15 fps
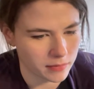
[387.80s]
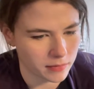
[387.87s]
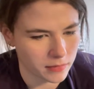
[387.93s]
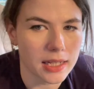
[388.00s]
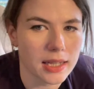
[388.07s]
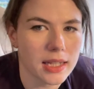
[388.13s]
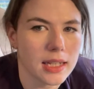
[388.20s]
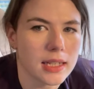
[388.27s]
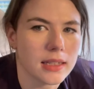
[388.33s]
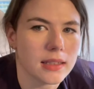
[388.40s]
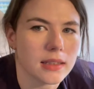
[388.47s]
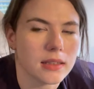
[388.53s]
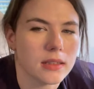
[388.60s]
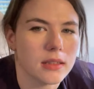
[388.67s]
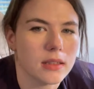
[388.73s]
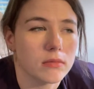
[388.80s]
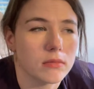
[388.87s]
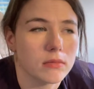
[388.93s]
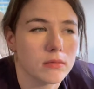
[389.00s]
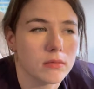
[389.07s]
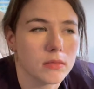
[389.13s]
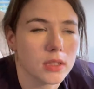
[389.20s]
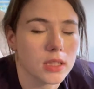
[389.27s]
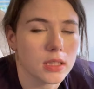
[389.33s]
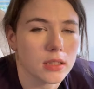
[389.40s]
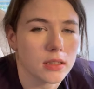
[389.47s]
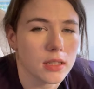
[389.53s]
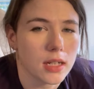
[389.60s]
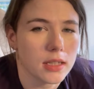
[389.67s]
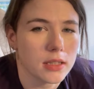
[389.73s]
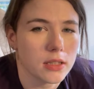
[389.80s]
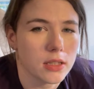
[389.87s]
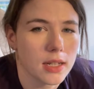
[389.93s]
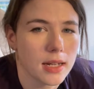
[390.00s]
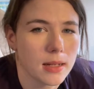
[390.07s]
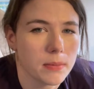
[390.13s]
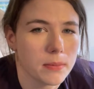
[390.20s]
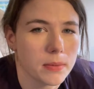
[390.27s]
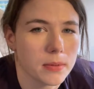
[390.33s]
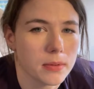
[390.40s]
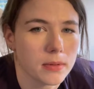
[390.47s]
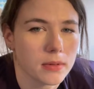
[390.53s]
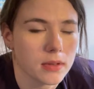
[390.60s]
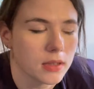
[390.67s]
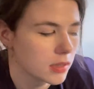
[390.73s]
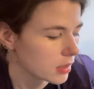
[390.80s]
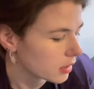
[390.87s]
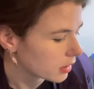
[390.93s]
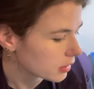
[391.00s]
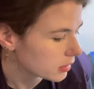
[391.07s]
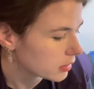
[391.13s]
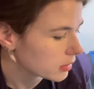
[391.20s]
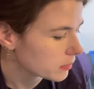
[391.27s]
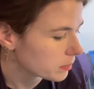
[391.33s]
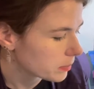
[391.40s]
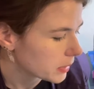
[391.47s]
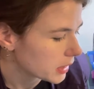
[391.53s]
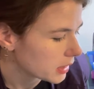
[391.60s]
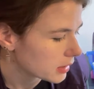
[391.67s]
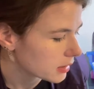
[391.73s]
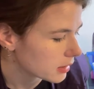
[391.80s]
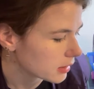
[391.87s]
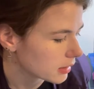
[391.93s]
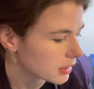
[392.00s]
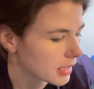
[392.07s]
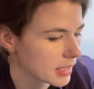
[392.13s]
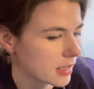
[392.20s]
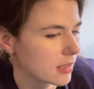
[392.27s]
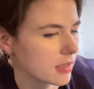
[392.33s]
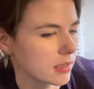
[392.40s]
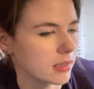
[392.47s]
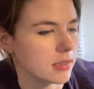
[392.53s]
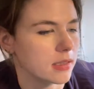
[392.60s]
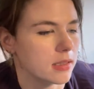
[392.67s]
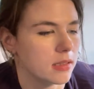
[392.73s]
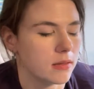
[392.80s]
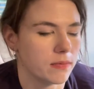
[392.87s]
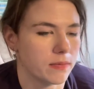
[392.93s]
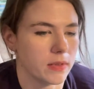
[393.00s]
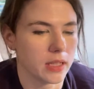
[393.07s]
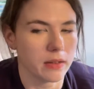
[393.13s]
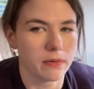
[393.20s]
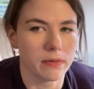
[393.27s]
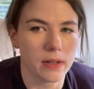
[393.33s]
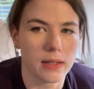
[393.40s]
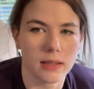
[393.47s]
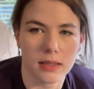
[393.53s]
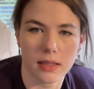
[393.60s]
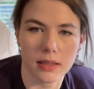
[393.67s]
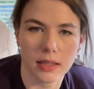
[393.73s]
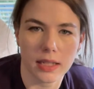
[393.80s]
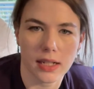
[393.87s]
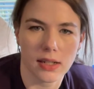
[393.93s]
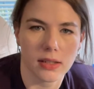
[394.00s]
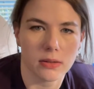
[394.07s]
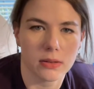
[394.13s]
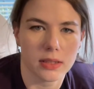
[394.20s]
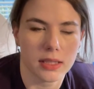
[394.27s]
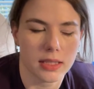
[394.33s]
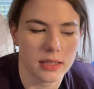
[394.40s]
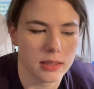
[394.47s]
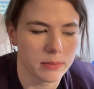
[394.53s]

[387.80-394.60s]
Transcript: I think Scotch tape on your piece to take this like fuzz on the outside.